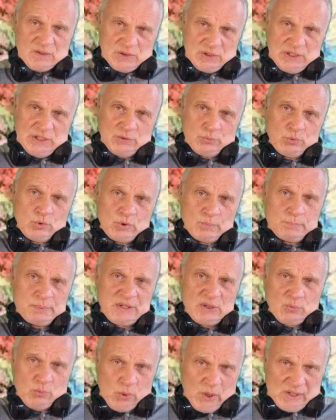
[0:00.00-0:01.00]
It would
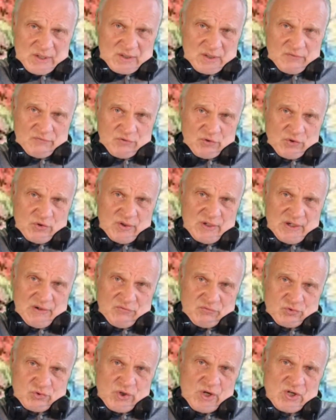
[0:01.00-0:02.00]
be wonderful
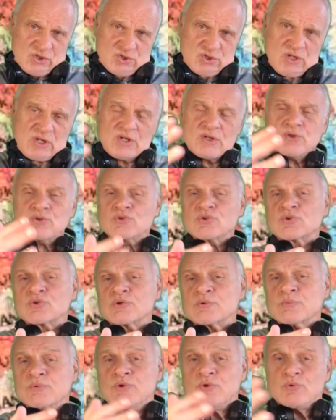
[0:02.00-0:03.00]
if Russia and
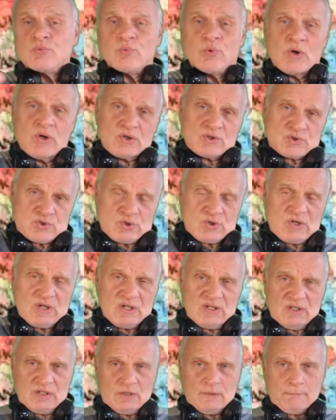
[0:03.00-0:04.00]
Europe could work
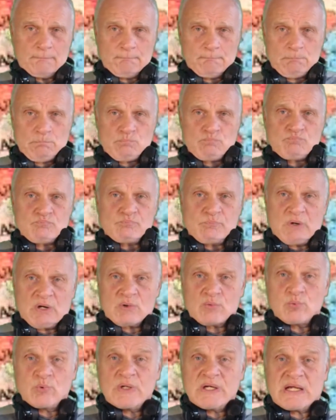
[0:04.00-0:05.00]
together,
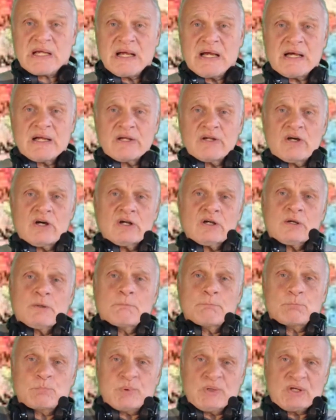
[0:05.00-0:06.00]
but we cannot
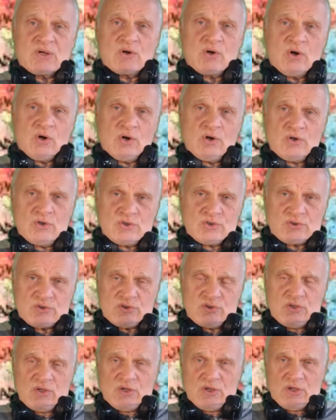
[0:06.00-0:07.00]
because
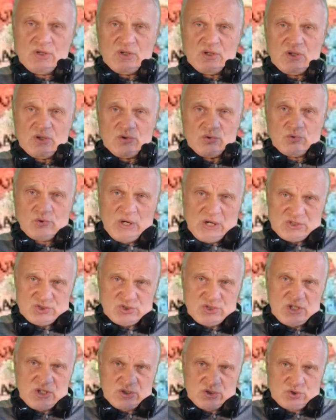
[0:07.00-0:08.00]
the
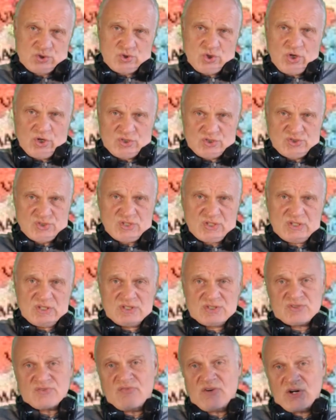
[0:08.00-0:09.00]
Russian Church
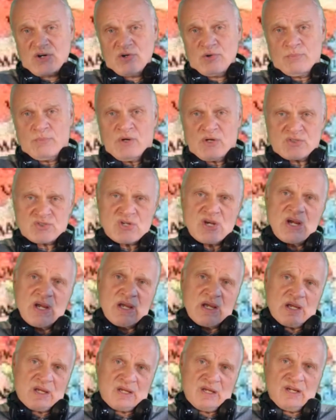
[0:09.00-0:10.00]
is very much
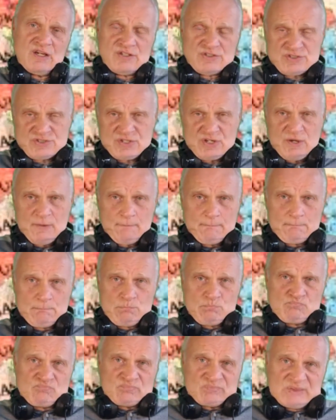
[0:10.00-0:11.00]
against.
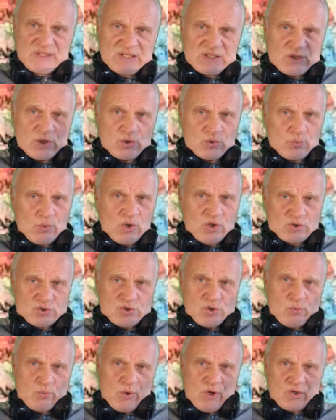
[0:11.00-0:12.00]
They don't want
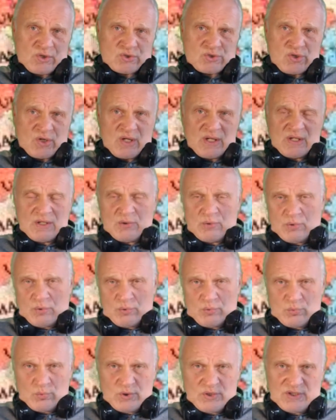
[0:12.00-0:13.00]
to work together
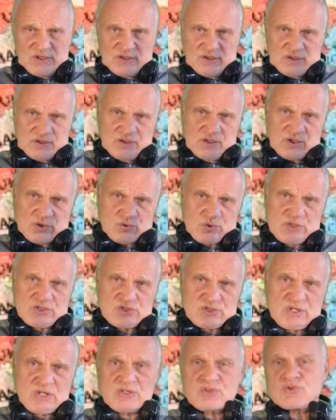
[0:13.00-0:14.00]
with the
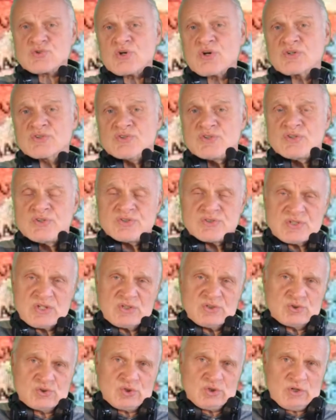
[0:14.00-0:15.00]
Christian churches
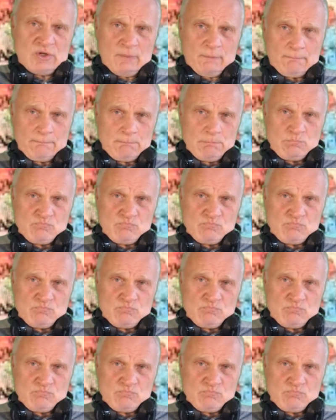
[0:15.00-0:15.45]
in Europe.